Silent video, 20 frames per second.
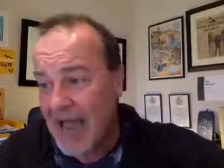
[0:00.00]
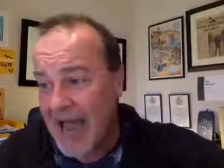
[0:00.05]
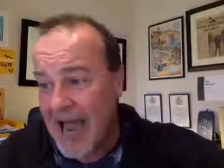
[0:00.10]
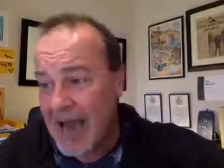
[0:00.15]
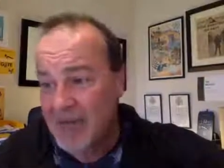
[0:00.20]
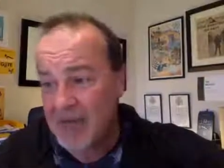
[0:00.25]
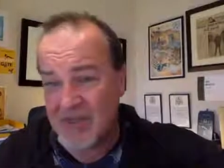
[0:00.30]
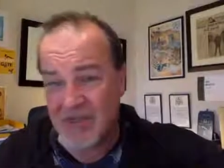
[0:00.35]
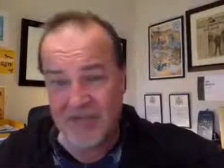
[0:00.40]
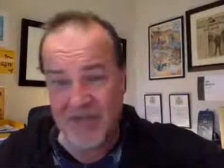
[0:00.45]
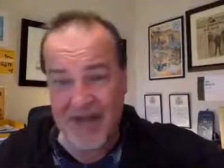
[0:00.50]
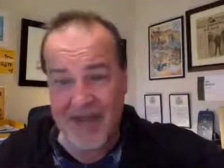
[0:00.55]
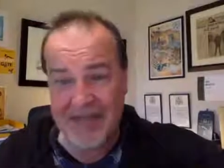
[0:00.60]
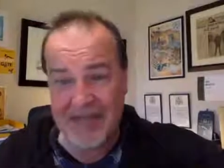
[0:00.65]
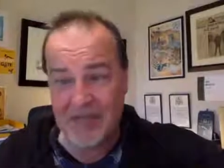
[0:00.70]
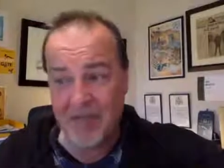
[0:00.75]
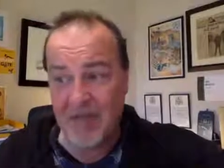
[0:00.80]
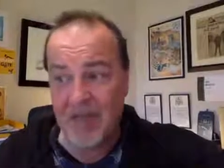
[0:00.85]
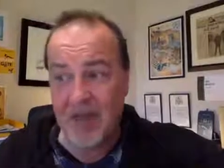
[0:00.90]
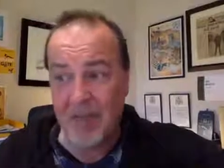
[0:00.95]
I was
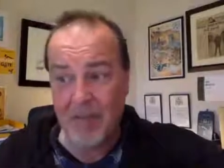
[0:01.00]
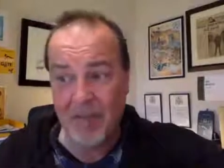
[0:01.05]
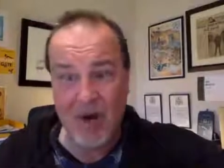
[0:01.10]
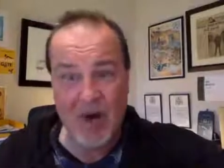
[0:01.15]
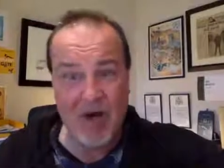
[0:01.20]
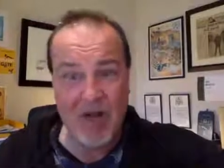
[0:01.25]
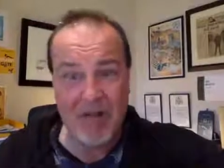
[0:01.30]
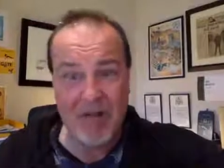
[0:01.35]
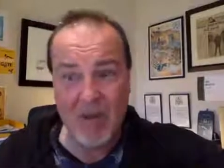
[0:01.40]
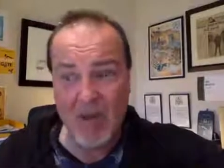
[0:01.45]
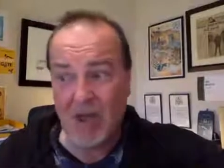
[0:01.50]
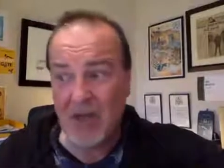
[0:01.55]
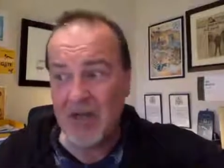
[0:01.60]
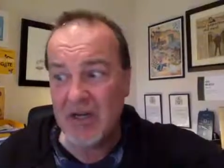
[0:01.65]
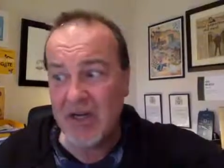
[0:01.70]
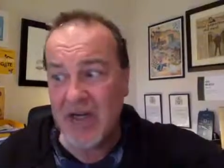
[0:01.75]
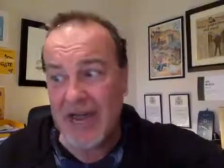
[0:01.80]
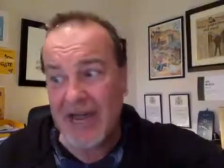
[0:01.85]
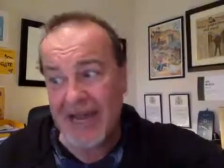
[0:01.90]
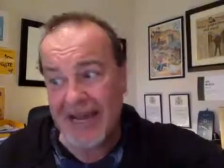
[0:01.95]
friends with Marty
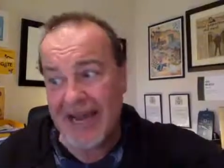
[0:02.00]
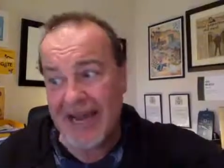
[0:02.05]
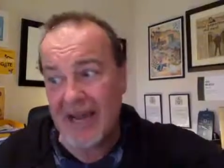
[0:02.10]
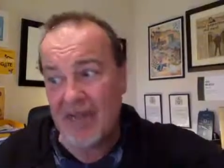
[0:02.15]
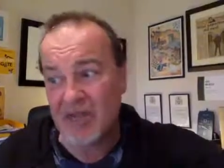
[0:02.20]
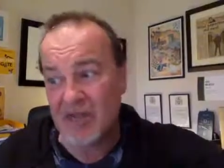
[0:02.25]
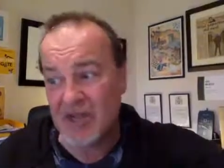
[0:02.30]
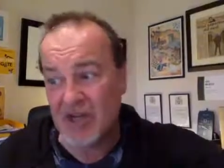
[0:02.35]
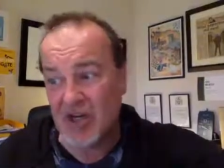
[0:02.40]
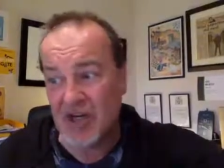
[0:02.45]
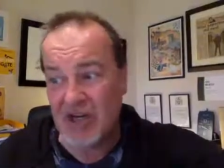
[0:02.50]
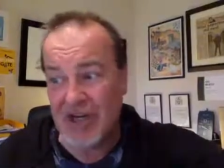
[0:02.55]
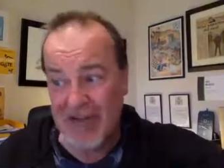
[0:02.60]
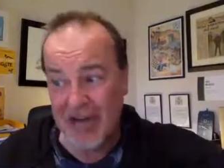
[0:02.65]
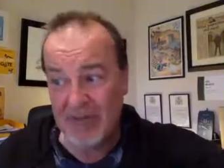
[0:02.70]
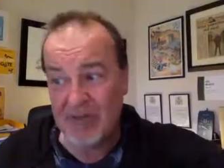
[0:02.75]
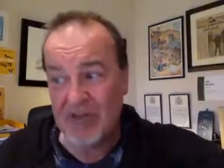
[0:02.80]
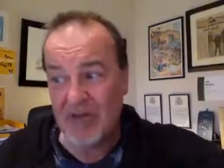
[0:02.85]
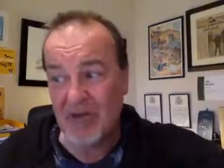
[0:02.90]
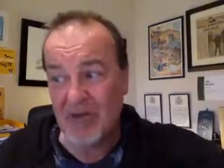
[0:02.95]
Mullen and I was certain
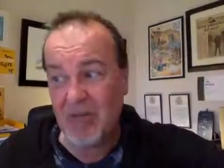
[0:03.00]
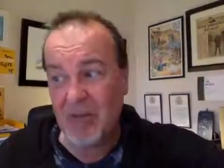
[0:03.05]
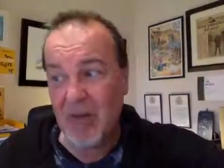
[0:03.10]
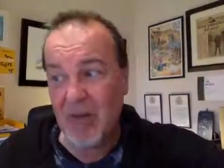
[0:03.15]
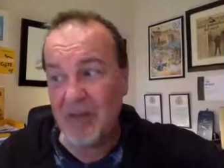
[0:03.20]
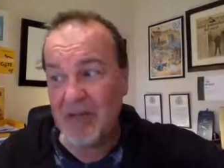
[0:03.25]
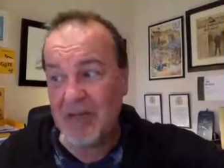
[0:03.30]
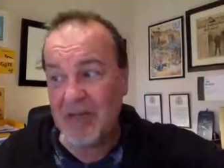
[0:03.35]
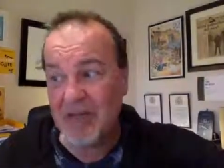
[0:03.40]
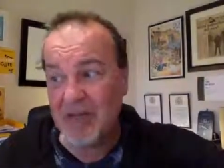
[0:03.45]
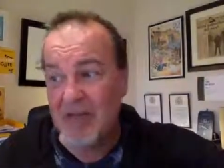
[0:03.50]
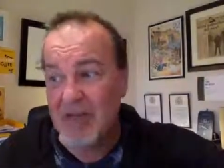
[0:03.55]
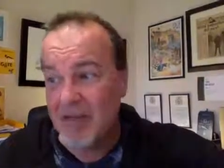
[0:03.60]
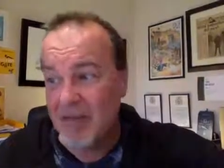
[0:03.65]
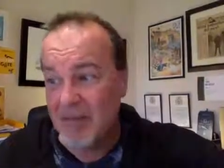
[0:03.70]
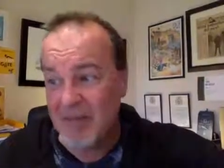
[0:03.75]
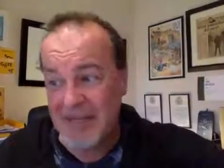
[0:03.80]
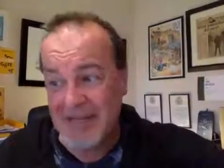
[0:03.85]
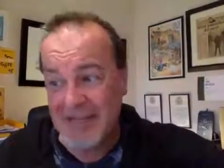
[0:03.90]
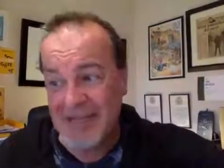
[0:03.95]
he was a Republican,
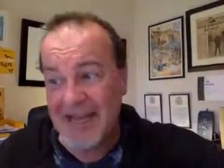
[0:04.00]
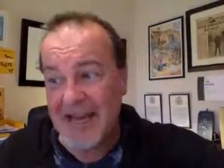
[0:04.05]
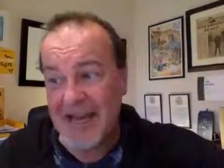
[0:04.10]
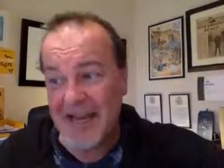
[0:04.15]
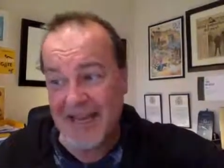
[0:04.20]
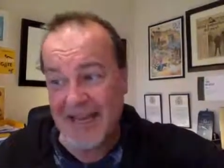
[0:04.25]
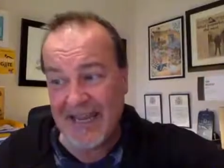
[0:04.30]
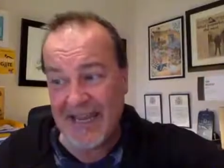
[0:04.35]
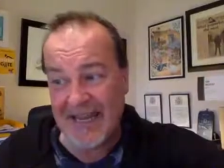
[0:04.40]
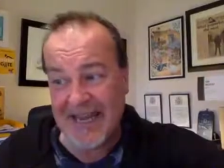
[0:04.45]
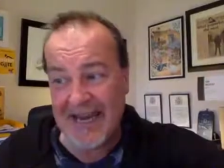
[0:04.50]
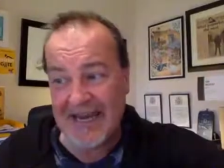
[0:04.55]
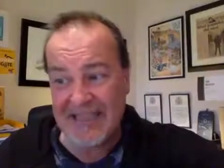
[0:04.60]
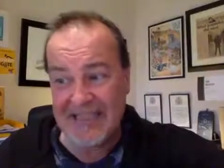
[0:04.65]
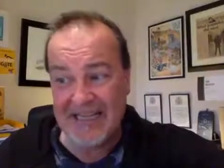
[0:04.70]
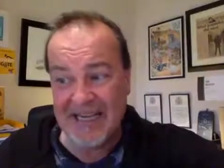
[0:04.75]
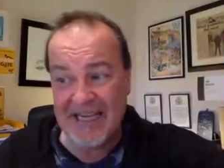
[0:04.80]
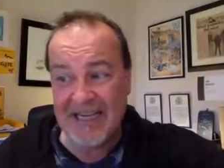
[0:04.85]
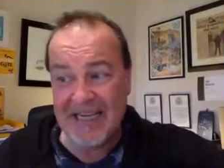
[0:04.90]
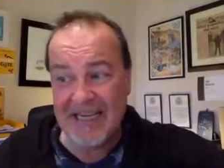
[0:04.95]
but I didn't think it
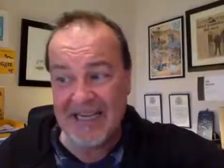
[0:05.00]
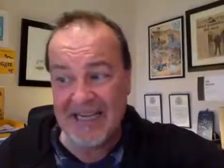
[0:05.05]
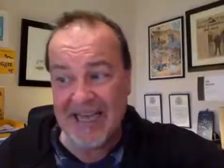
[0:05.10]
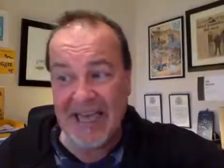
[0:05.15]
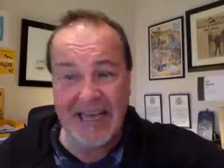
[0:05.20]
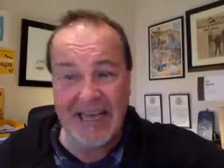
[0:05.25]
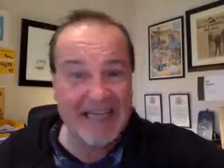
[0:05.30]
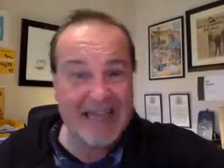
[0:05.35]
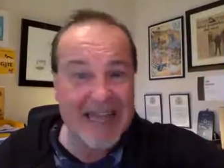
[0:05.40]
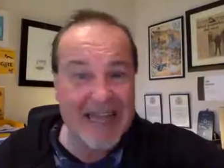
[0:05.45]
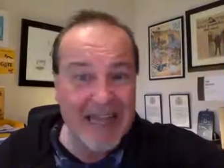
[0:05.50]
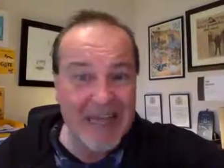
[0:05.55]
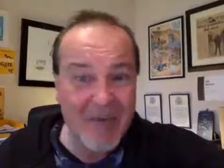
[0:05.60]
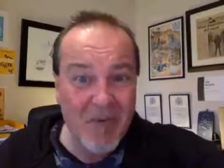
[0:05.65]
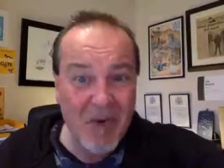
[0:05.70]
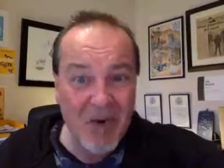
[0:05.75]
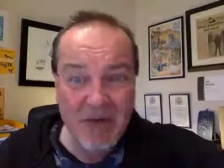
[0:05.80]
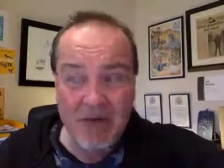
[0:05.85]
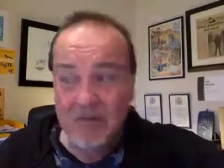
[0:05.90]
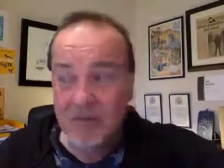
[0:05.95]
actually killed
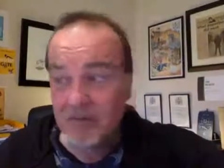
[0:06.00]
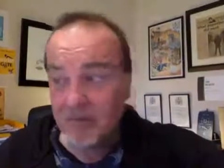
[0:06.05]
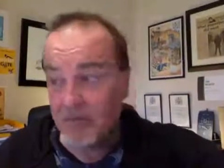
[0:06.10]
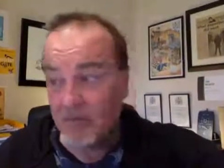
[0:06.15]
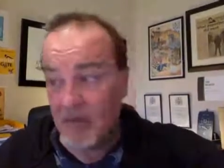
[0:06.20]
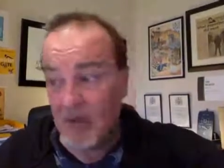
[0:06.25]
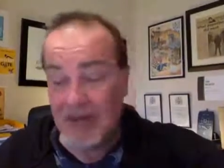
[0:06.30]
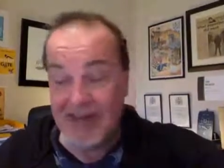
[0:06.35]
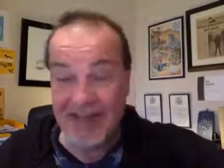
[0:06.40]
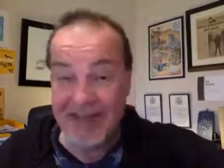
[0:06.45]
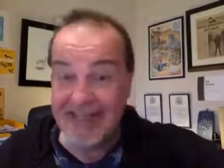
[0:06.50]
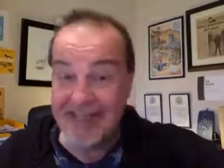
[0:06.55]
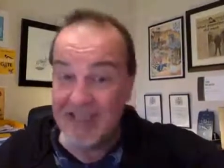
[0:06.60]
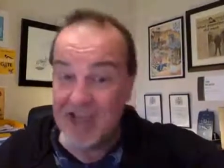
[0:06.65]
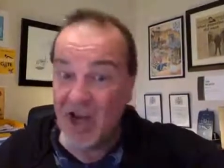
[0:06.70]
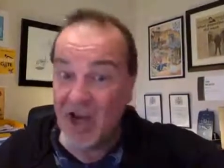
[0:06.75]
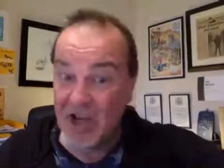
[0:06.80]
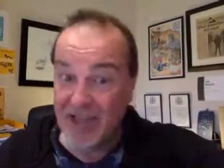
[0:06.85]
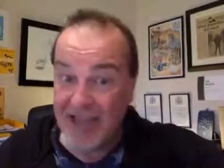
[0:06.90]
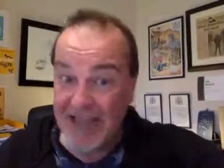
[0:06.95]
anyone, at
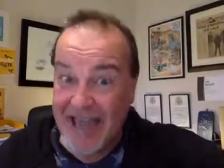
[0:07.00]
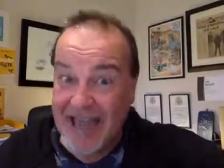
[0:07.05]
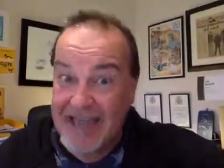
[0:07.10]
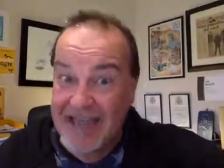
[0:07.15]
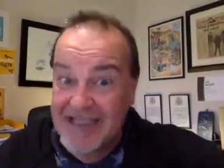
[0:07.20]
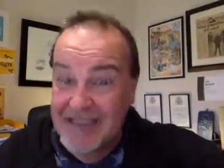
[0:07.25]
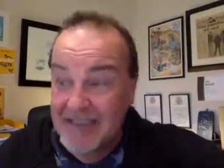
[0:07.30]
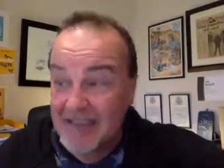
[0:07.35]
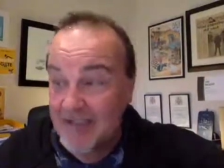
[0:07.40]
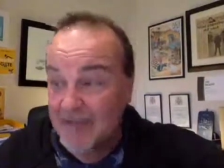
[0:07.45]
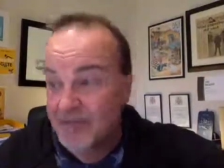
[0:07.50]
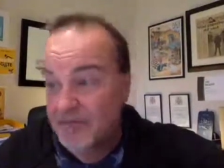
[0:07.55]
least not yet.